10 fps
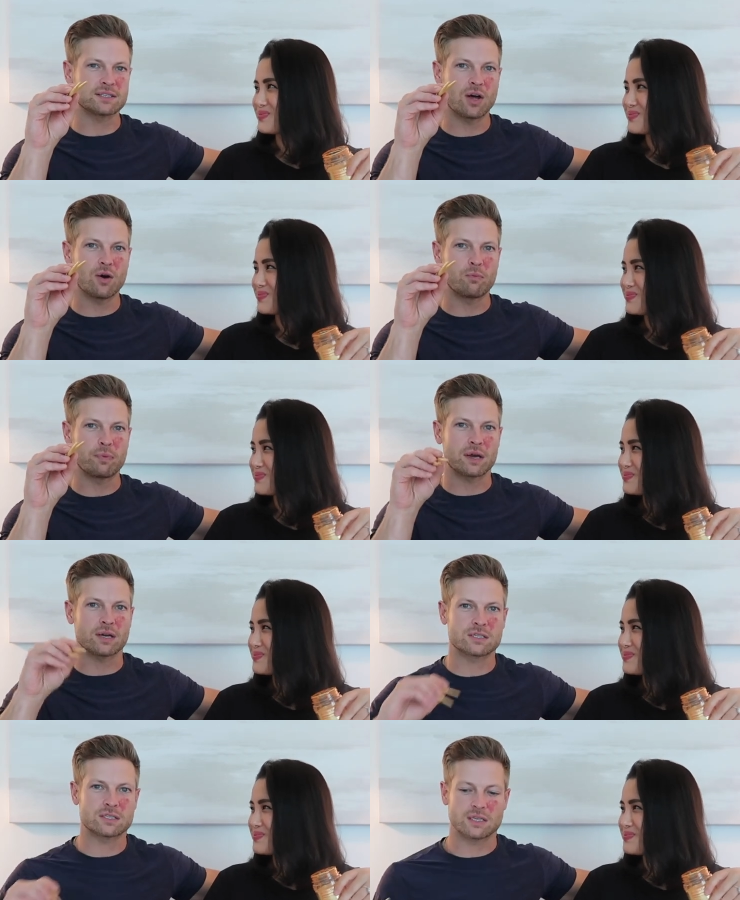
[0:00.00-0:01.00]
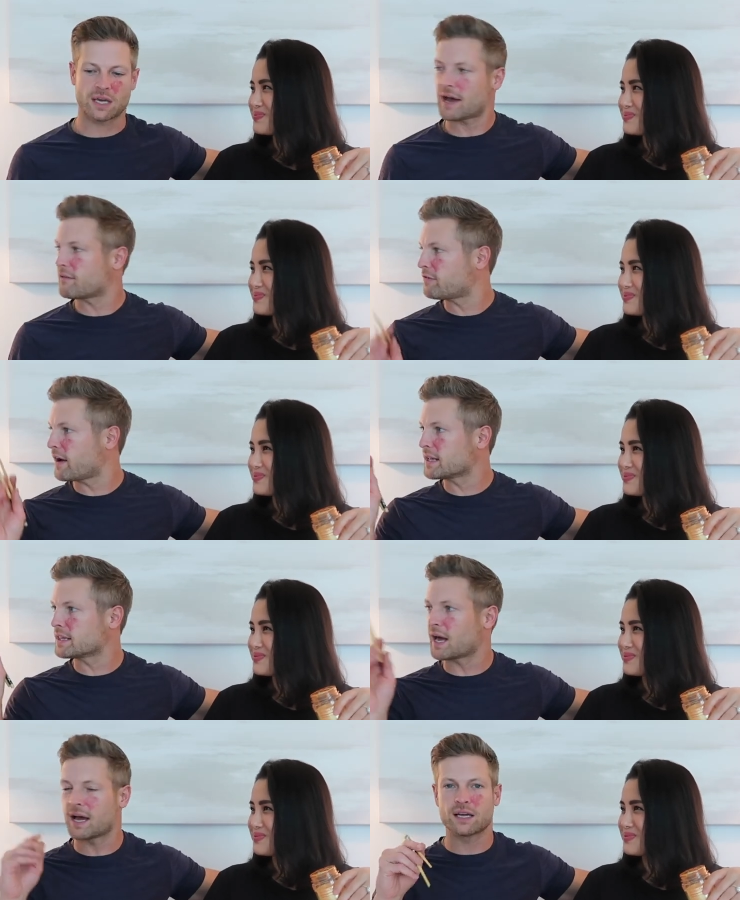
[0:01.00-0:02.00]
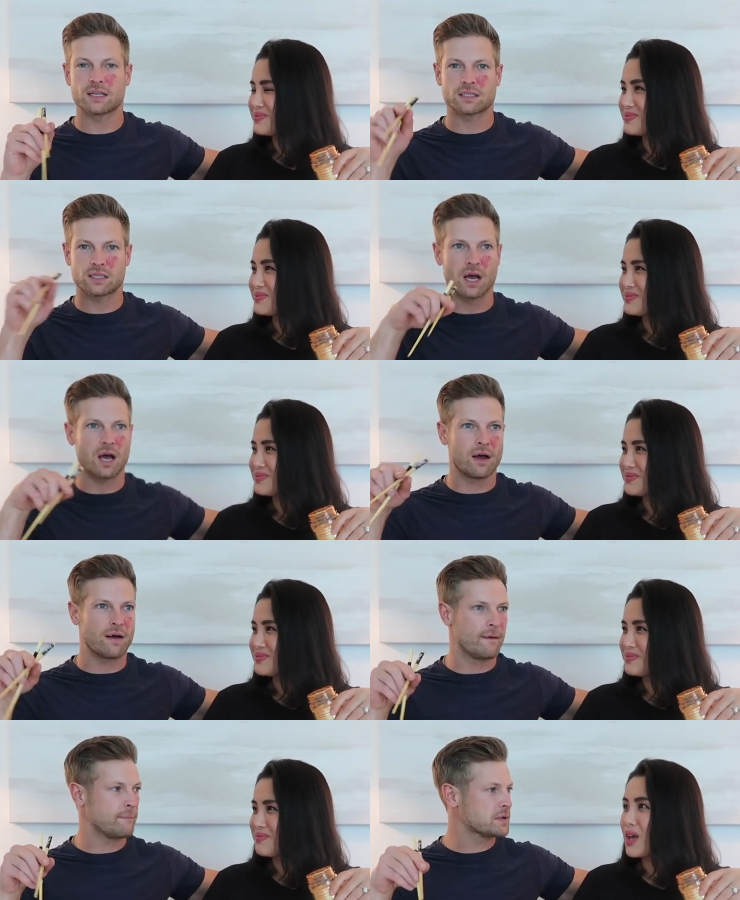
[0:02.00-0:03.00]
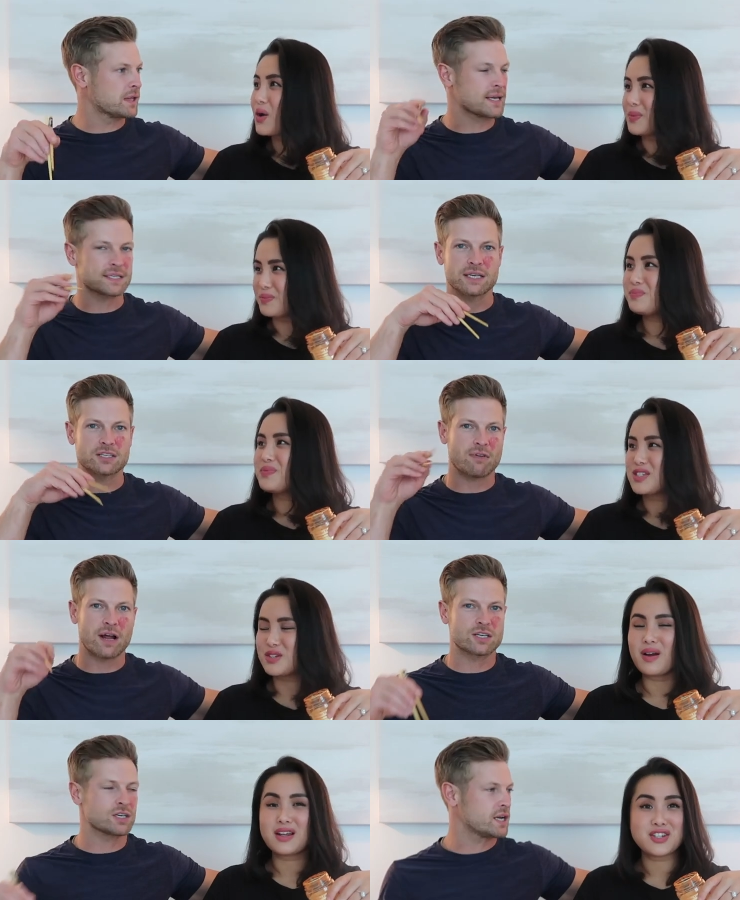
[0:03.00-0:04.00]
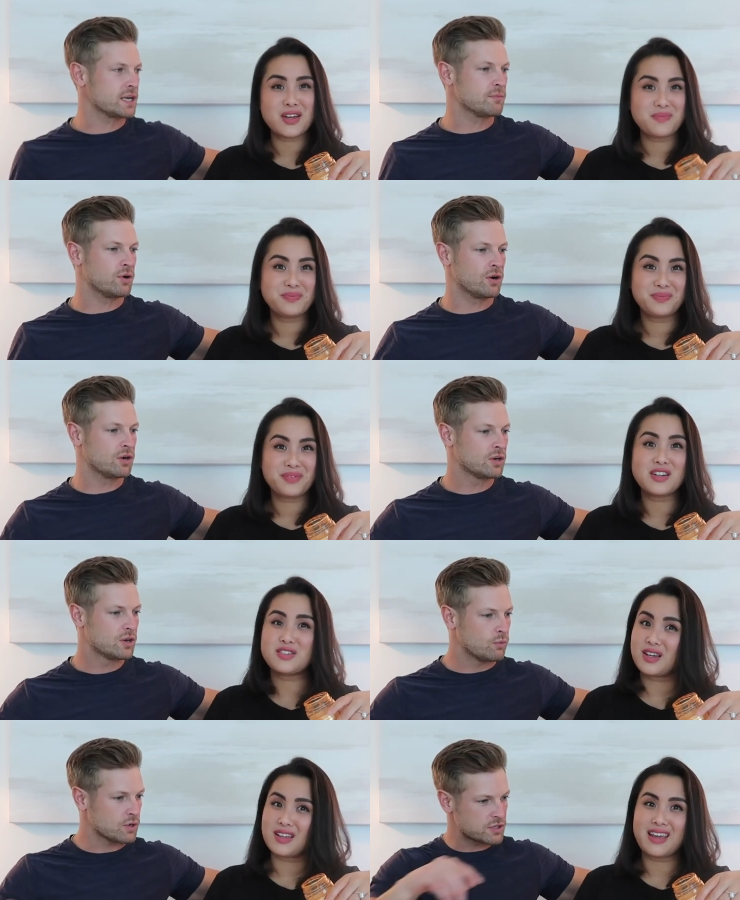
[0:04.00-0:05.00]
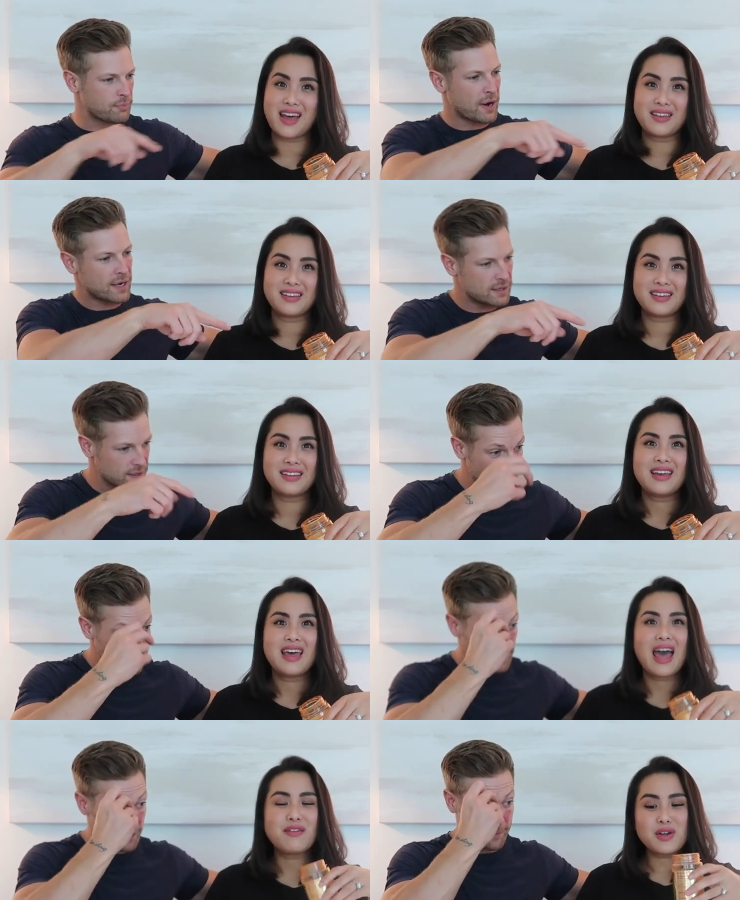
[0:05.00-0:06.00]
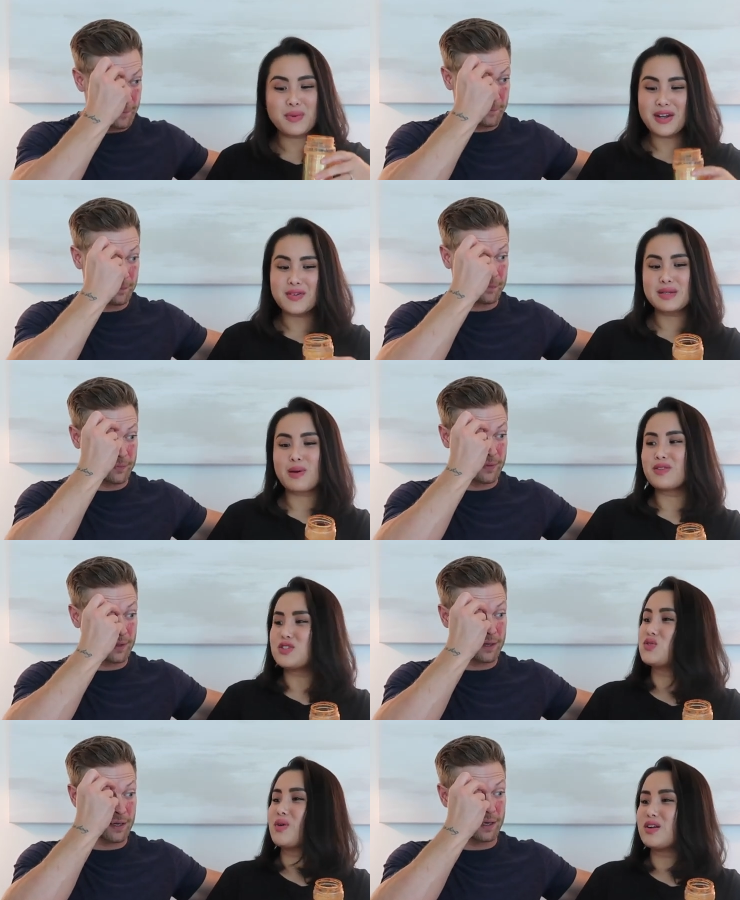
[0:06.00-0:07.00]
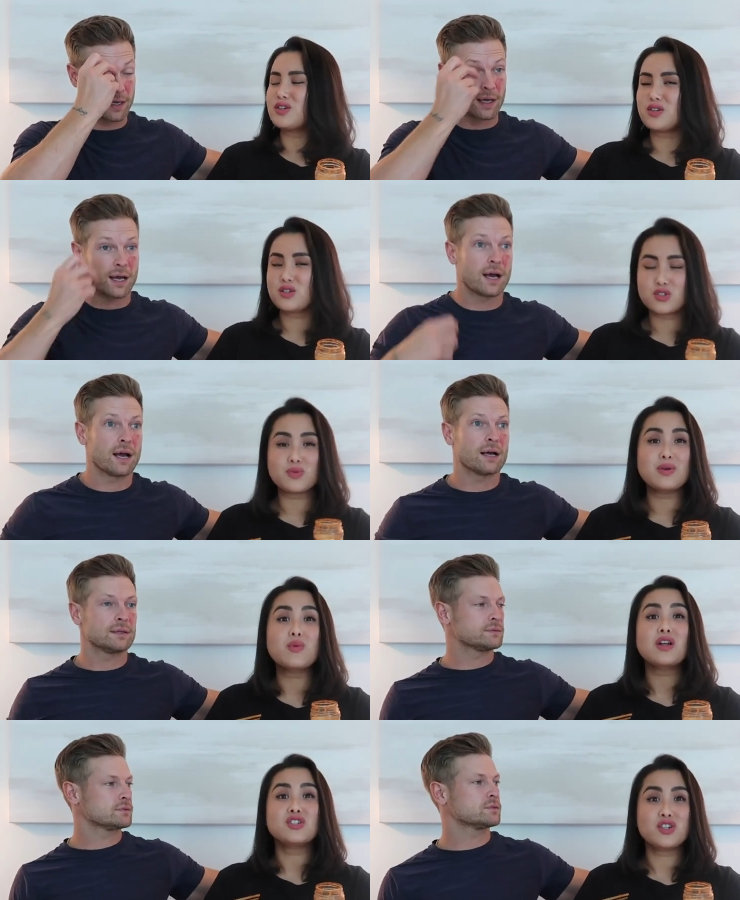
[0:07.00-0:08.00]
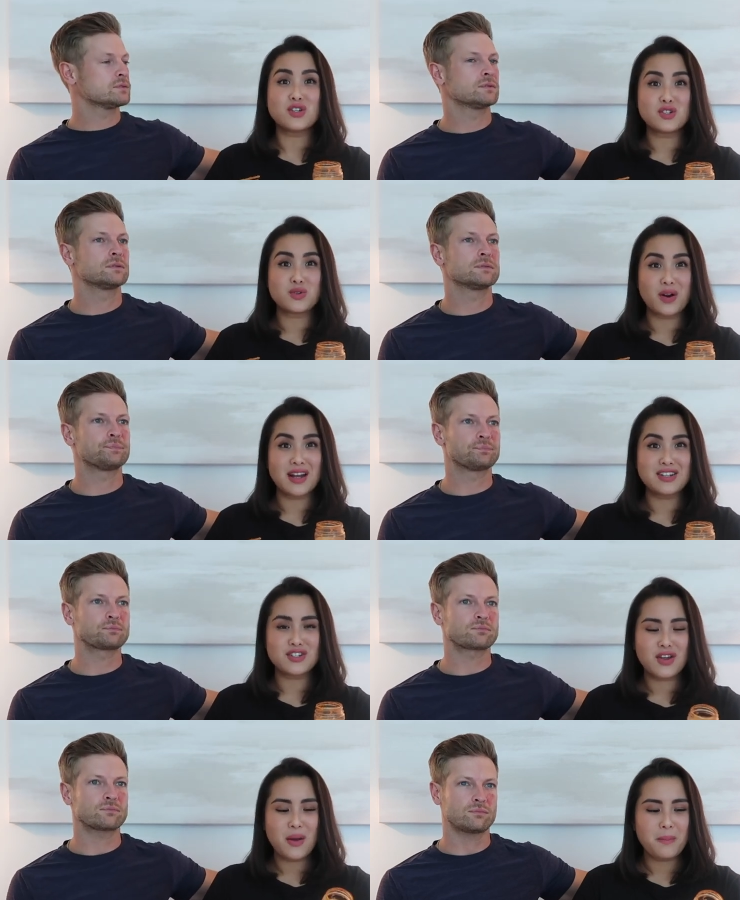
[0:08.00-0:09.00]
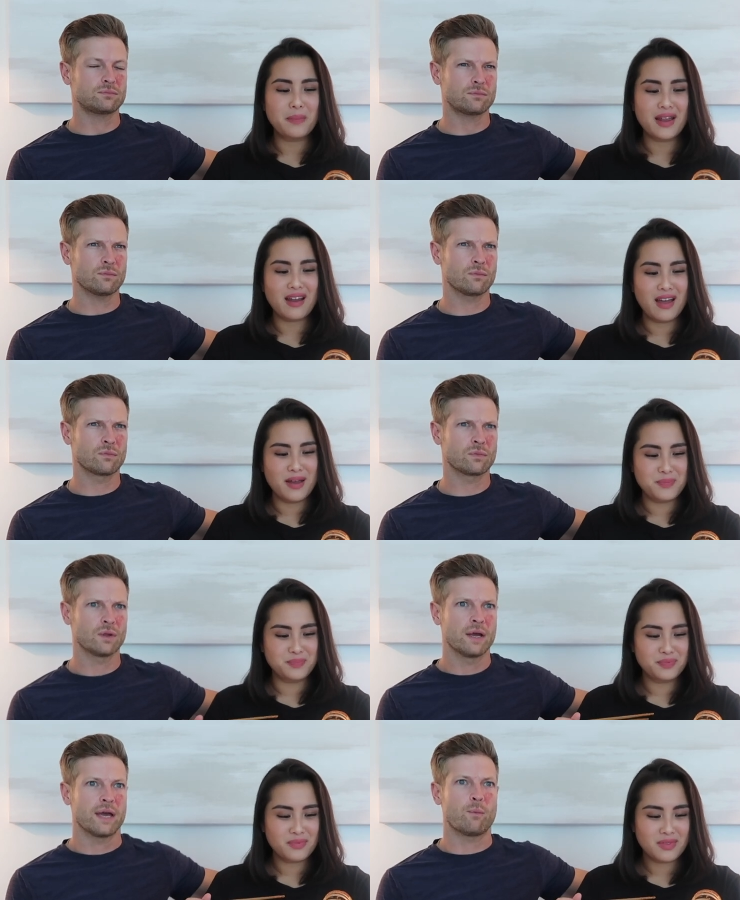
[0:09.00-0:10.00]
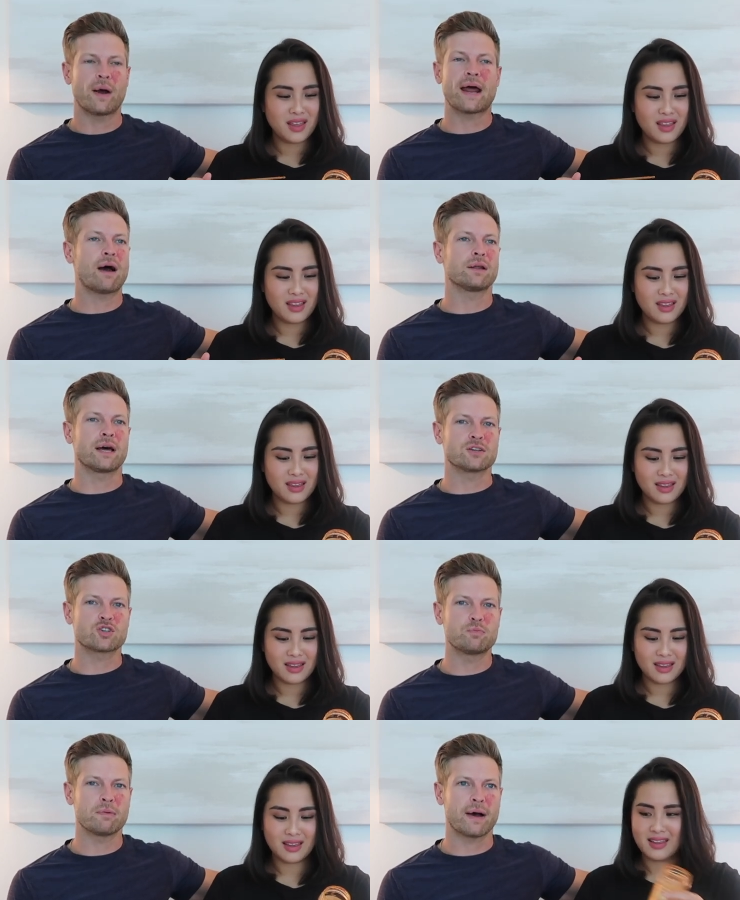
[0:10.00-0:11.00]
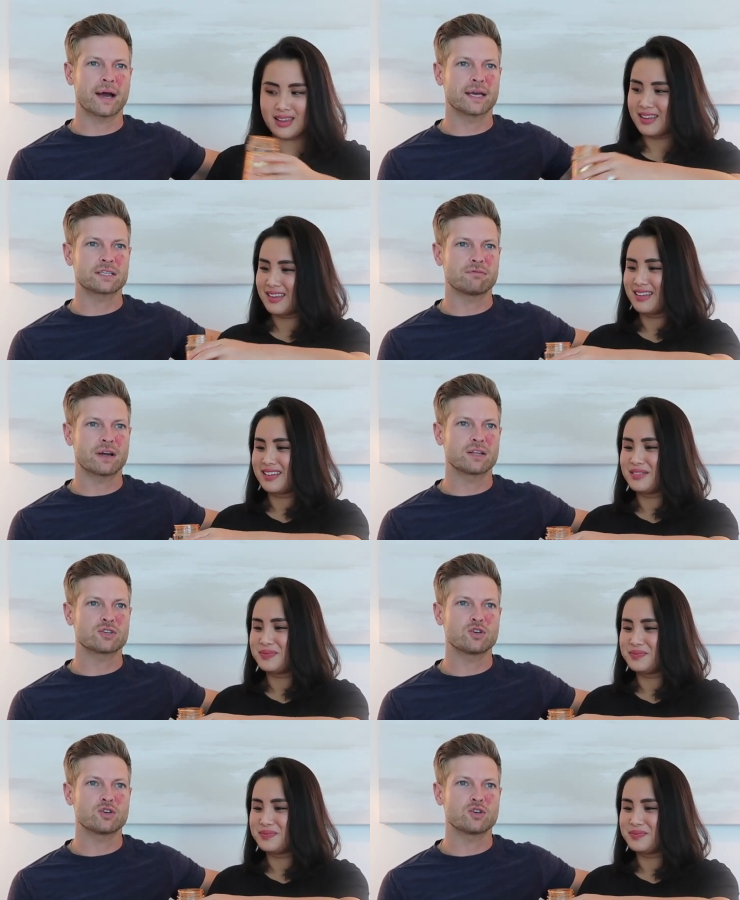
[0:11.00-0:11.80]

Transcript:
Speaker 1: us know because you can't find that uh, classic sriracha, sriracha. anymore. There's a, What's yeah. the brand?
Speaker 2: Everyone knows about the sriracha, sriracha shortage, but um,
Speaker 1: it went out of like the supermarkets, the regular